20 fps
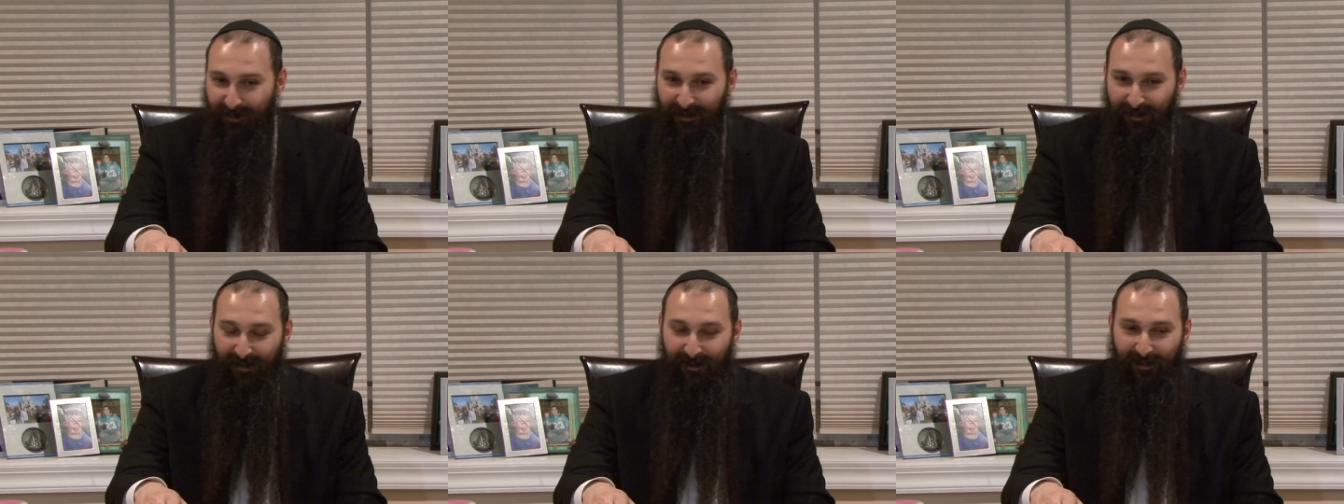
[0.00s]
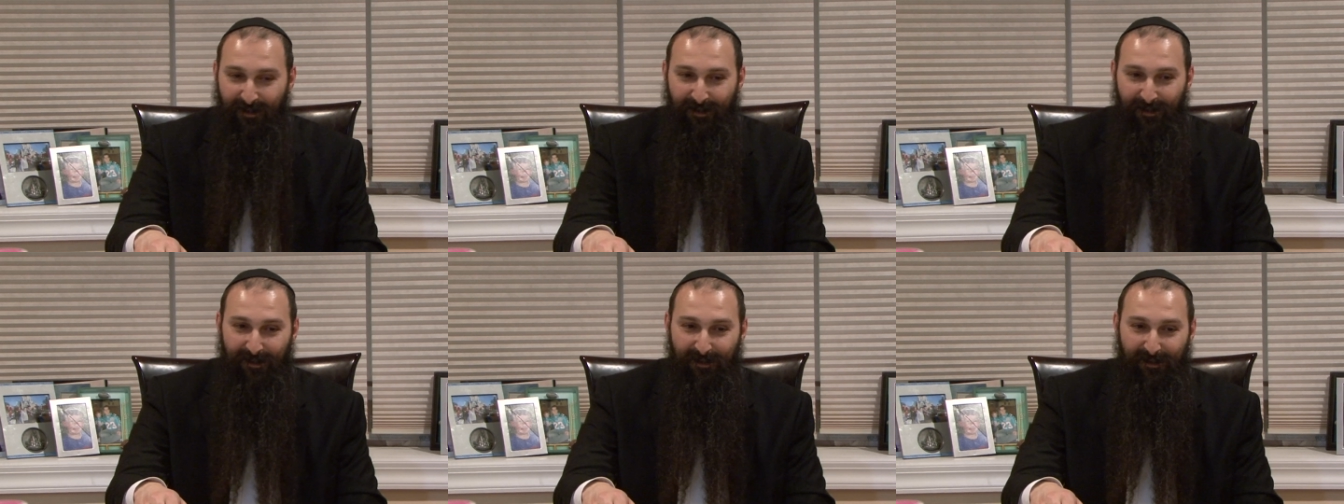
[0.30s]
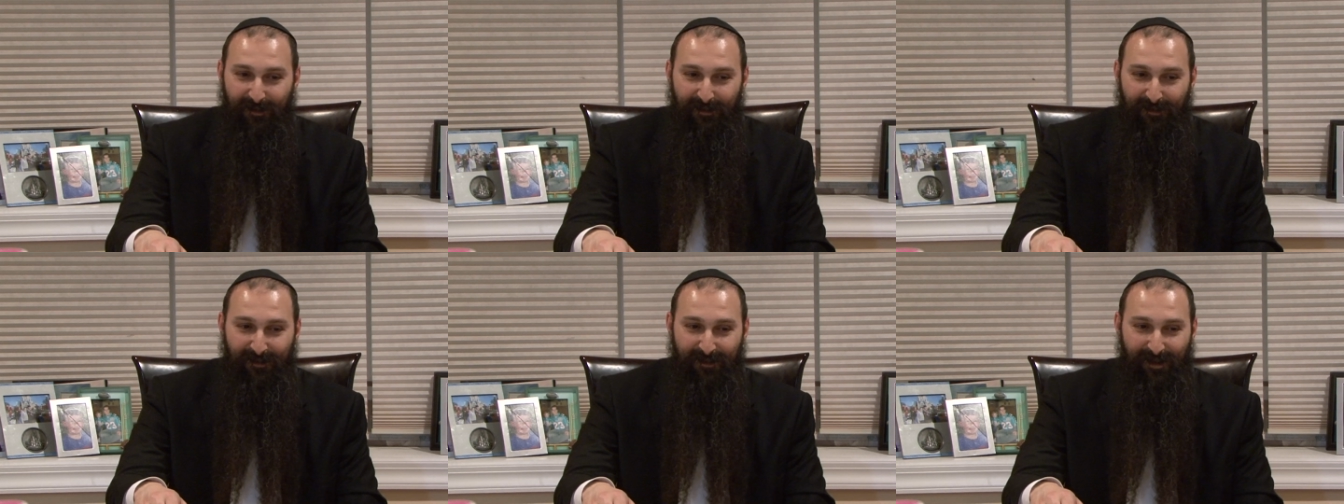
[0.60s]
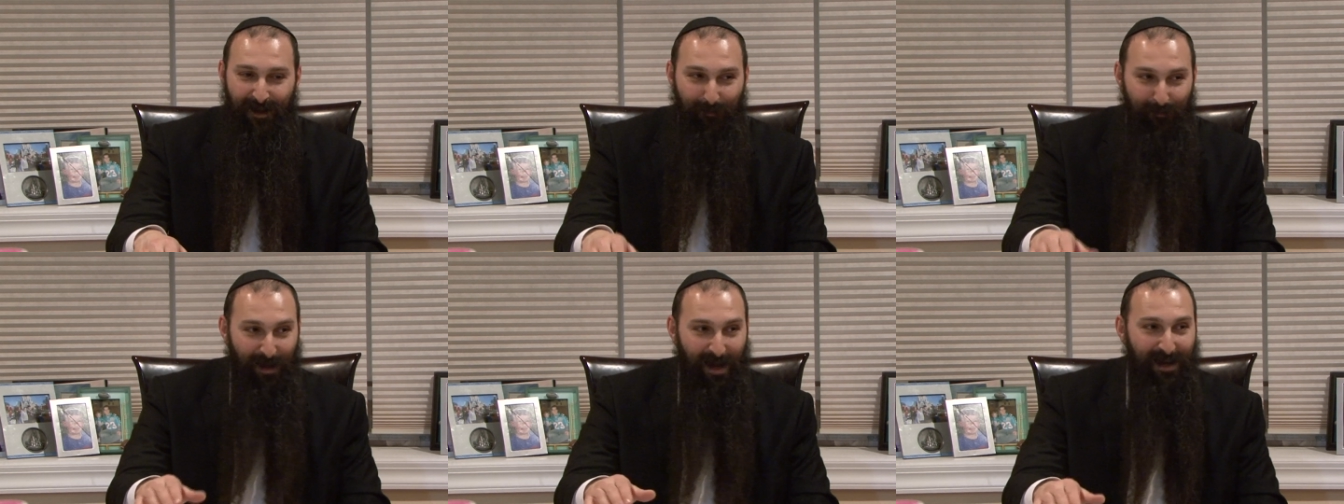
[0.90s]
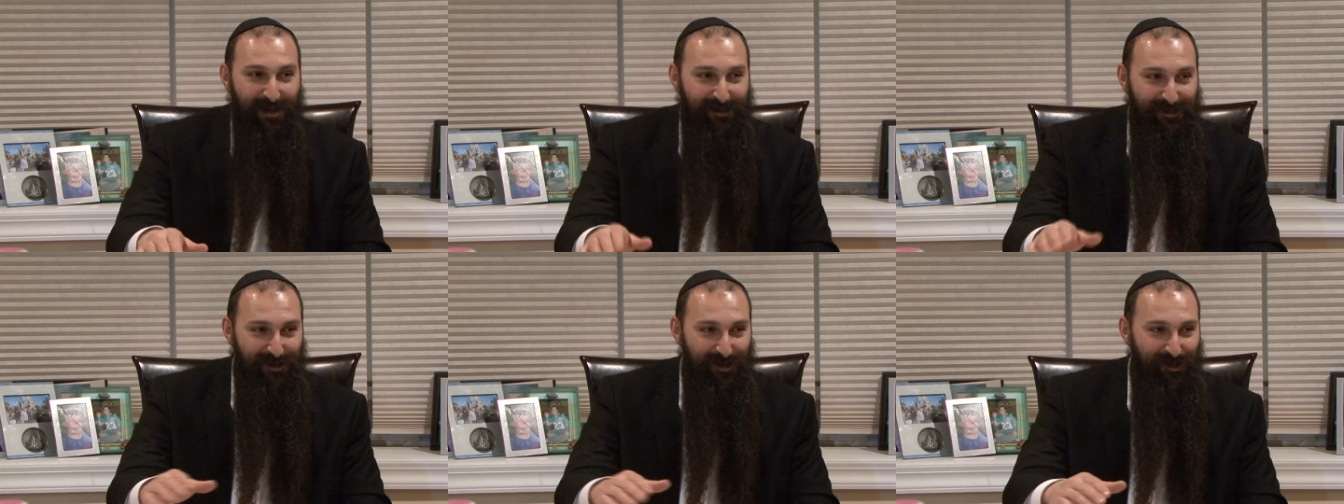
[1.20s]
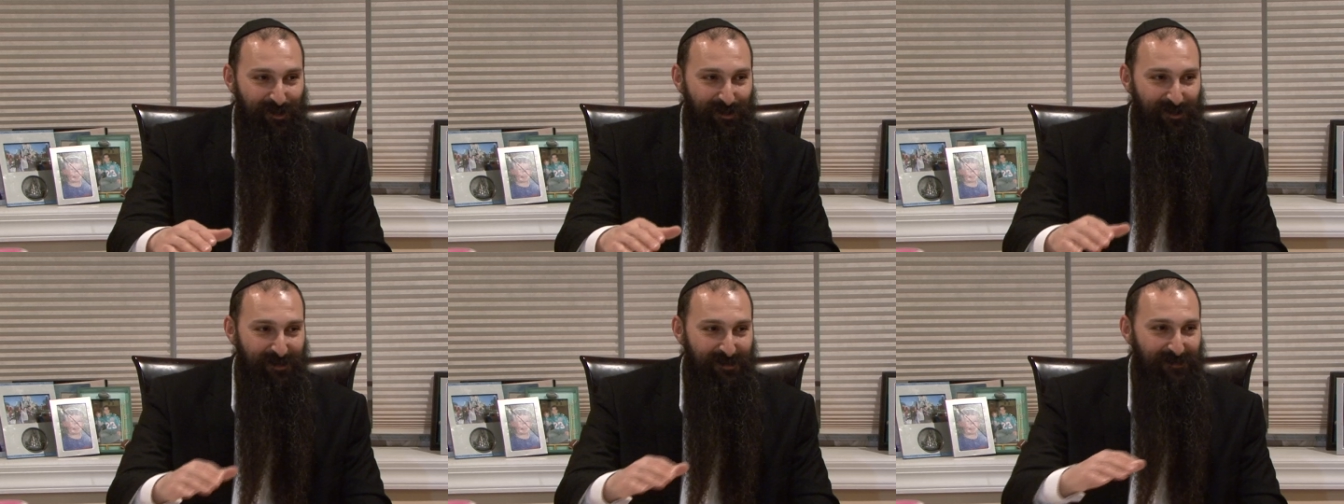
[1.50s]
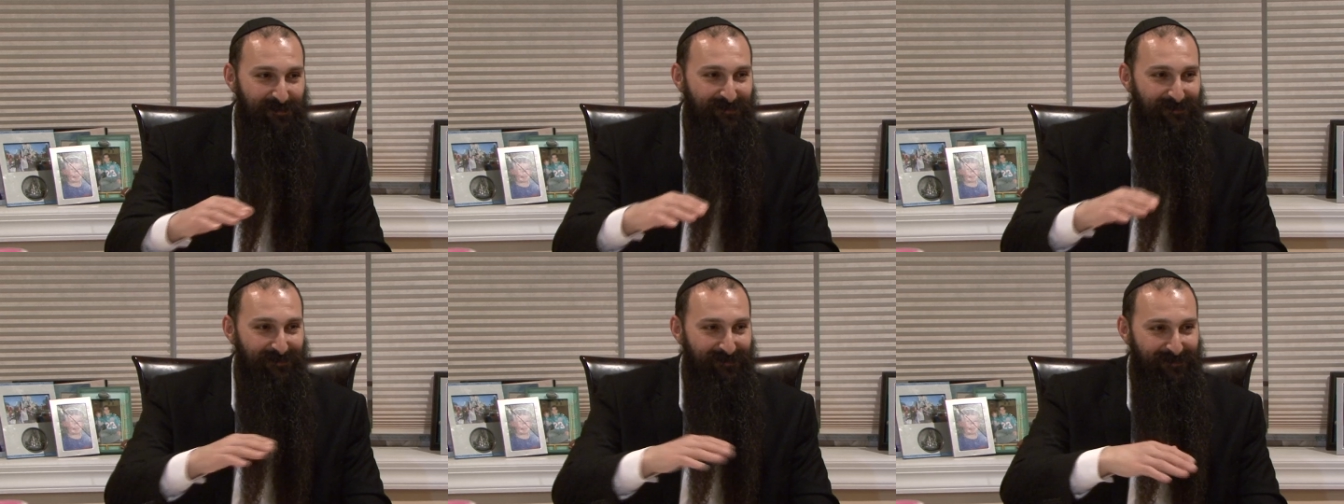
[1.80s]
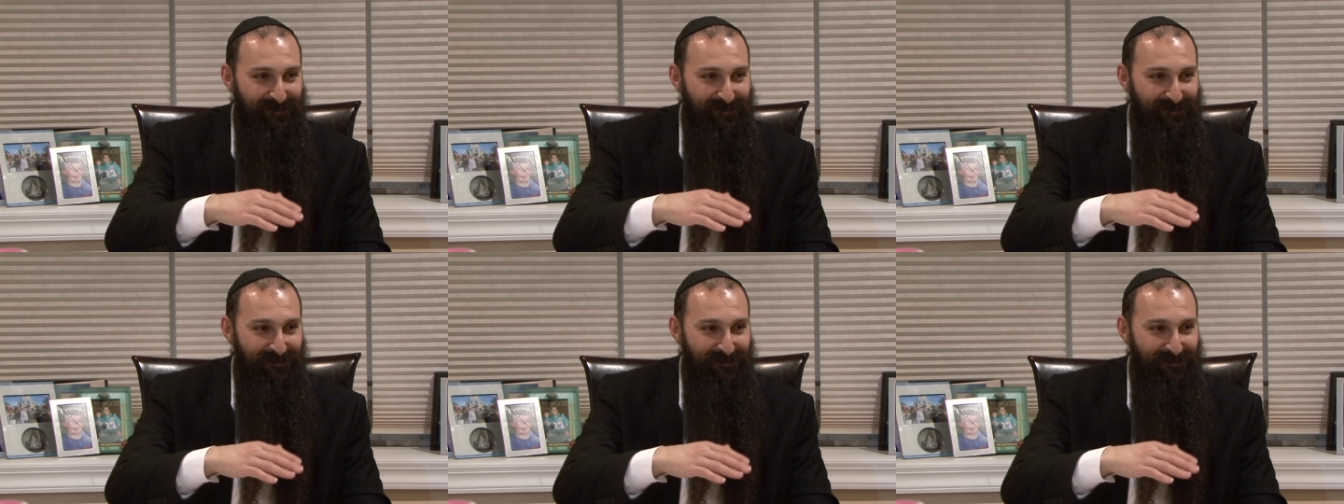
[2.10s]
Uh, Kabbalah teaches,